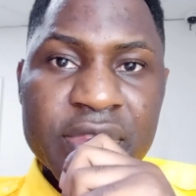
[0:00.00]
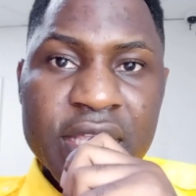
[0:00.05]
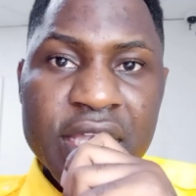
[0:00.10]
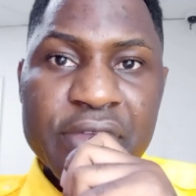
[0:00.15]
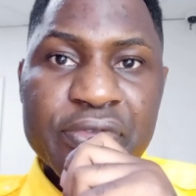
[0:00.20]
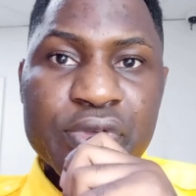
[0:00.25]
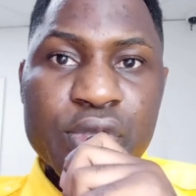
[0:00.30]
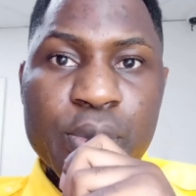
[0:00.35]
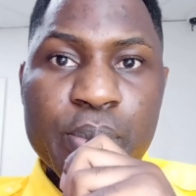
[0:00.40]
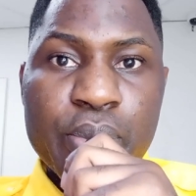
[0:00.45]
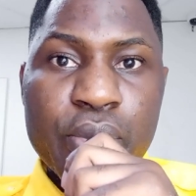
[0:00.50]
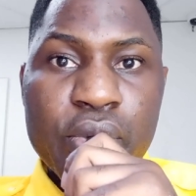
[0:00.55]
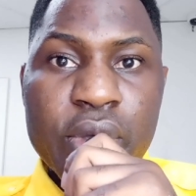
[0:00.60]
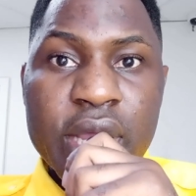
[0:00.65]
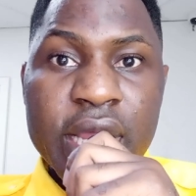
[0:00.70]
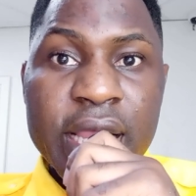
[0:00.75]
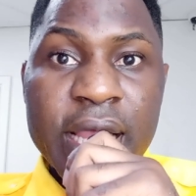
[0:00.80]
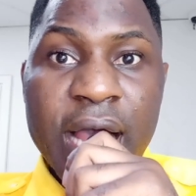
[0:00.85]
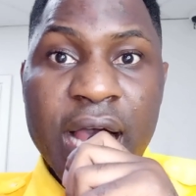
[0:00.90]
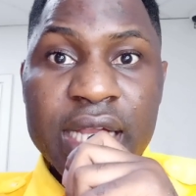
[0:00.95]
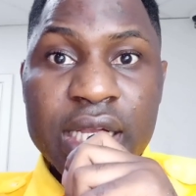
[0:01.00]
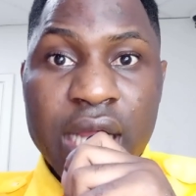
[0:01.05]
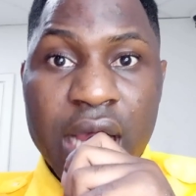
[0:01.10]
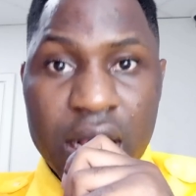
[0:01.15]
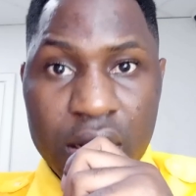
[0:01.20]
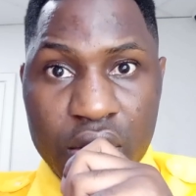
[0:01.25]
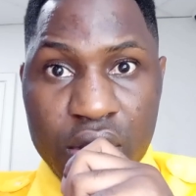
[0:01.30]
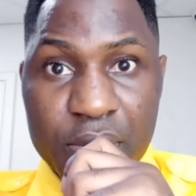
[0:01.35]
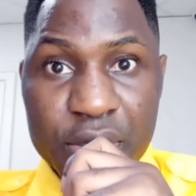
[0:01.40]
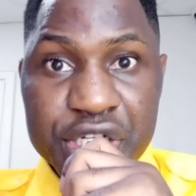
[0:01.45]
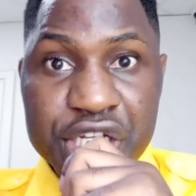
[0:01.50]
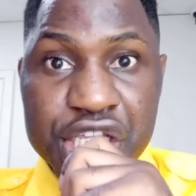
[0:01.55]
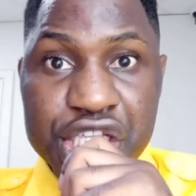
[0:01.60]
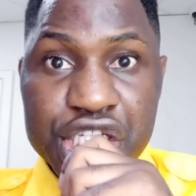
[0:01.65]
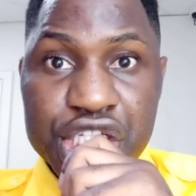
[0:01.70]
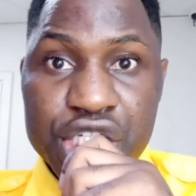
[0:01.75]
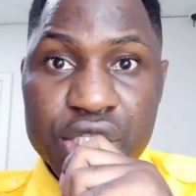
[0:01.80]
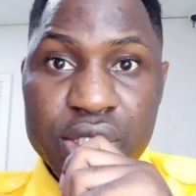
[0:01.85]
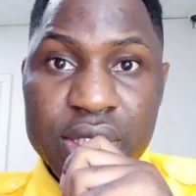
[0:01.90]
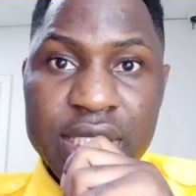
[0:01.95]
If you book an
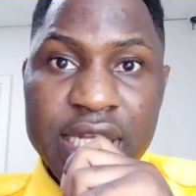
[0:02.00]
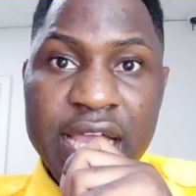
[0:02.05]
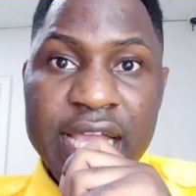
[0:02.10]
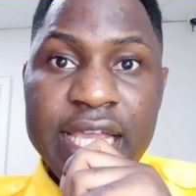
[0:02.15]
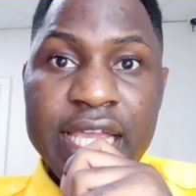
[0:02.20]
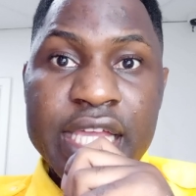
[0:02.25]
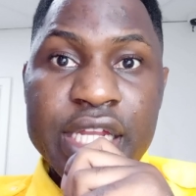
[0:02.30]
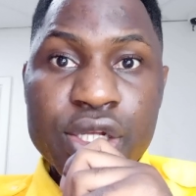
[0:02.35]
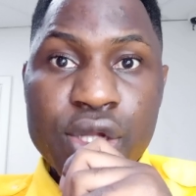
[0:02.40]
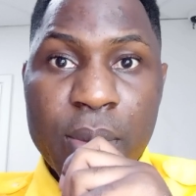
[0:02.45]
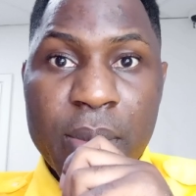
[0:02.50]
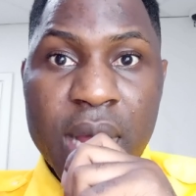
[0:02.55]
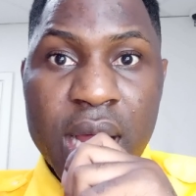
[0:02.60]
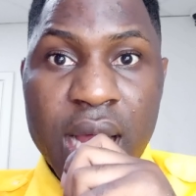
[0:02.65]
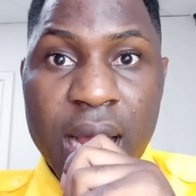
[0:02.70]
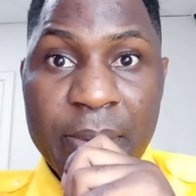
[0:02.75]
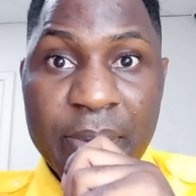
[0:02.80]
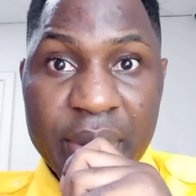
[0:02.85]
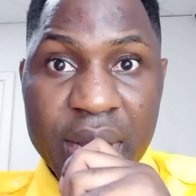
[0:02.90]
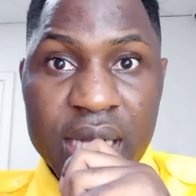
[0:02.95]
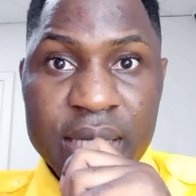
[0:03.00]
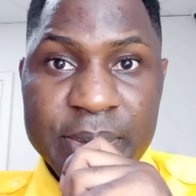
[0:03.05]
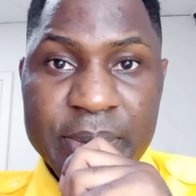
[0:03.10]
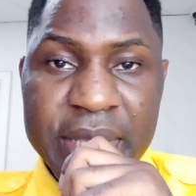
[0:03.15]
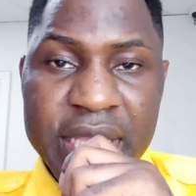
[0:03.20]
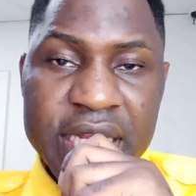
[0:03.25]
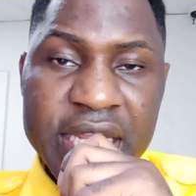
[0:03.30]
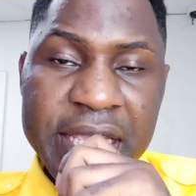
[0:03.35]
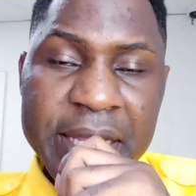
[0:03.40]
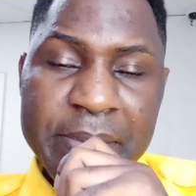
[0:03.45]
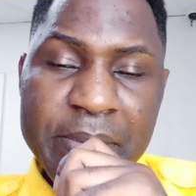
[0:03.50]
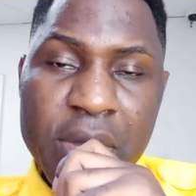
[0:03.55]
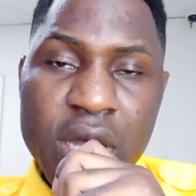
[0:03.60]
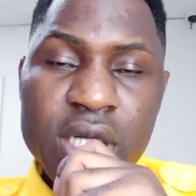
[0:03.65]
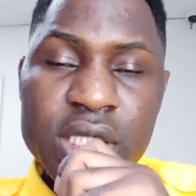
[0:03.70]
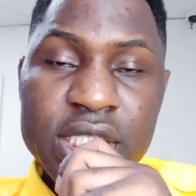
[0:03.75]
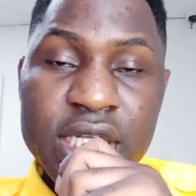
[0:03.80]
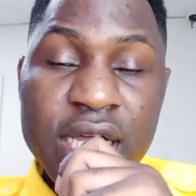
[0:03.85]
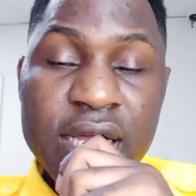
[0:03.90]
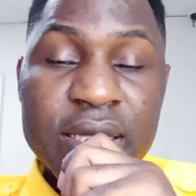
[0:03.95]
accommodation like a normal apartment in
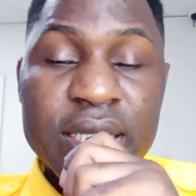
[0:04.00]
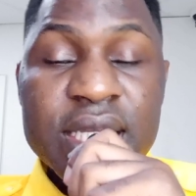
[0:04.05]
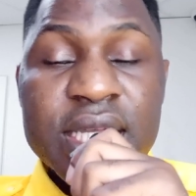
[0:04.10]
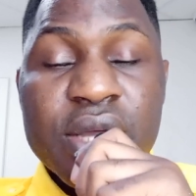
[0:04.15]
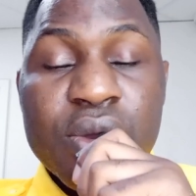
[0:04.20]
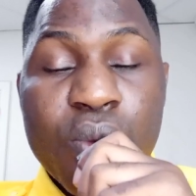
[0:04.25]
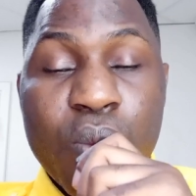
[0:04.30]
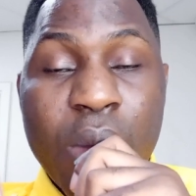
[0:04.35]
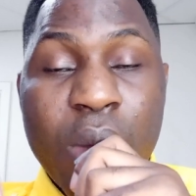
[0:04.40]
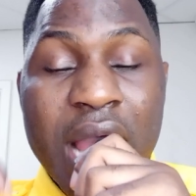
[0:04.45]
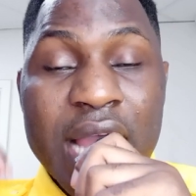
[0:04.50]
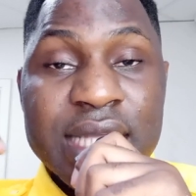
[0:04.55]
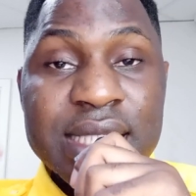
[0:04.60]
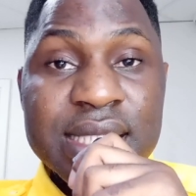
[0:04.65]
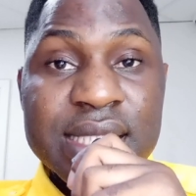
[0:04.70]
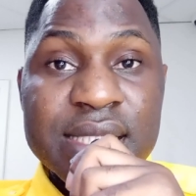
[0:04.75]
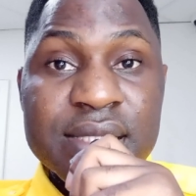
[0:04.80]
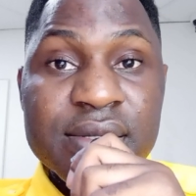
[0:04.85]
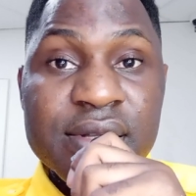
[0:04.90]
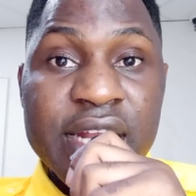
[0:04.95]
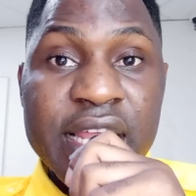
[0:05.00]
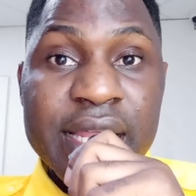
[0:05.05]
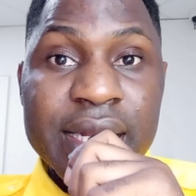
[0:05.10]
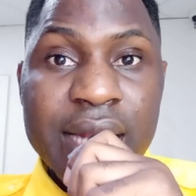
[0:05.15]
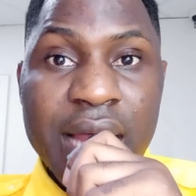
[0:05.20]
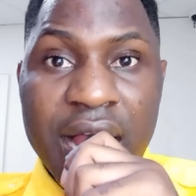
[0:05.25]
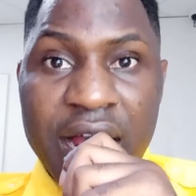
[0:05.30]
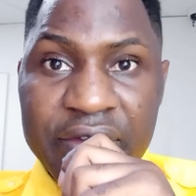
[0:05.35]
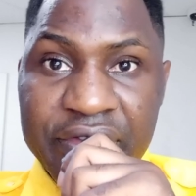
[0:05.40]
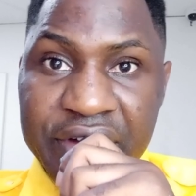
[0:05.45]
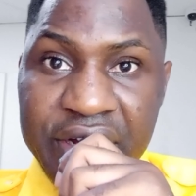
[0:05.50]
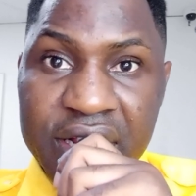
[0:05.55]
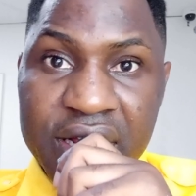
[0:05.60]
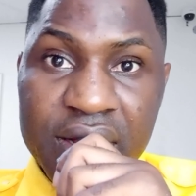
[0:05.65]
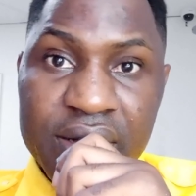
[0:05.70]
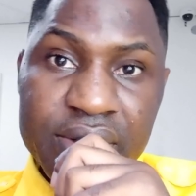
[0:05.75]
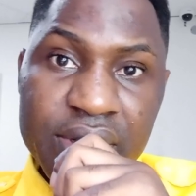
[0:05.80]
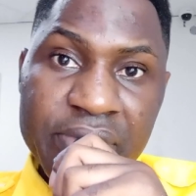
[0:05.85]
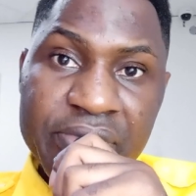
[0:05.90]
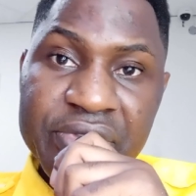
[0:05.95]
Malta while still in
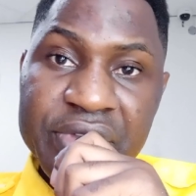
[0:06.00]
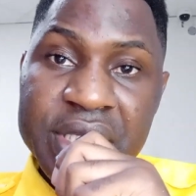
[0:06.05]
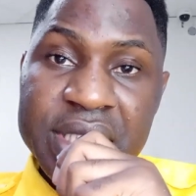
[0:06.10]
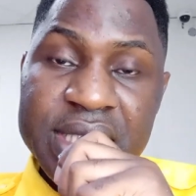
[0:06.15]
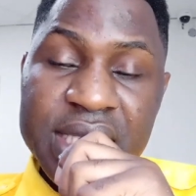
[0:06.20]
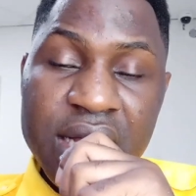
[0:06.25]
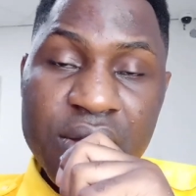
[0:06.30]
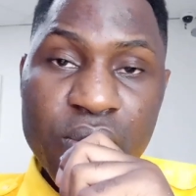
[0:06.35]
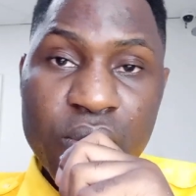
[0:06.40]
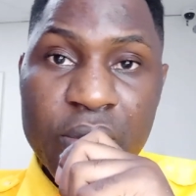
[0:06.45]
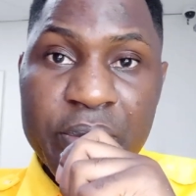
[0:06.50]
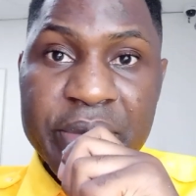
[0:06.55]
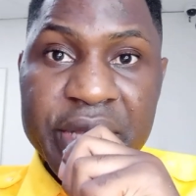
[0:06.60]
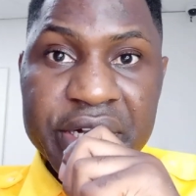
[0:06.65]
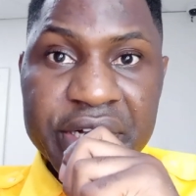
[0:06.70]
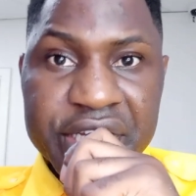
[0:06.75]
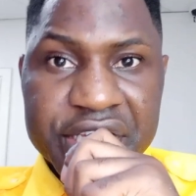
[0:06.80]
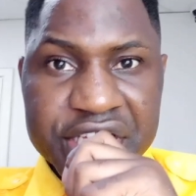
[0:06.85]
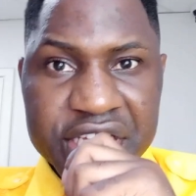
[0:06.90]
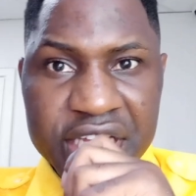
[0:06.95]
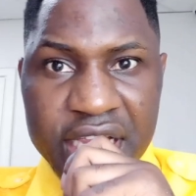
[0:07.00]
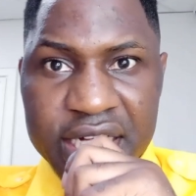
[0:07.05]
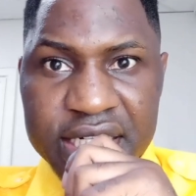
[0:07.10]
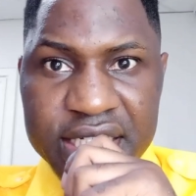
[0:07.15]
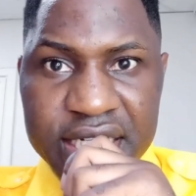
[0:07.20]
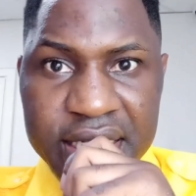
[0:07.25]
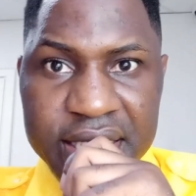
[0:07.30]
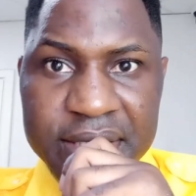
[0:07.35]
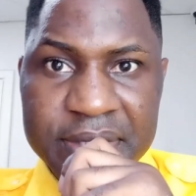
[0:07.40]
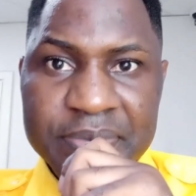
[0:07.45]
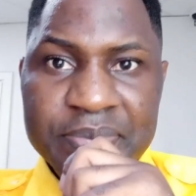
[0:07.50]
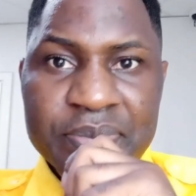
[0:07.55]
Africa, your visa will be rejected.